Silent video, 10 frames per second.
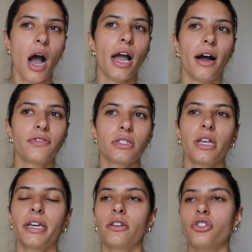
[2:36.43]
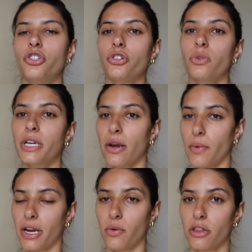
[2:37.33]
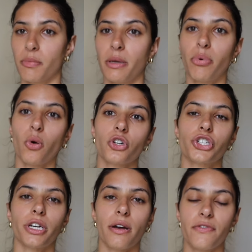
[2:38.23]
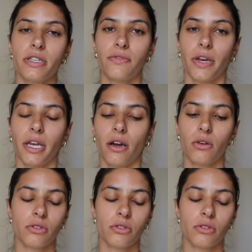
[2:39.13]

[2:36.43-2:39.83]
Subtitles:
I have to like do a get ready with me portion of this video,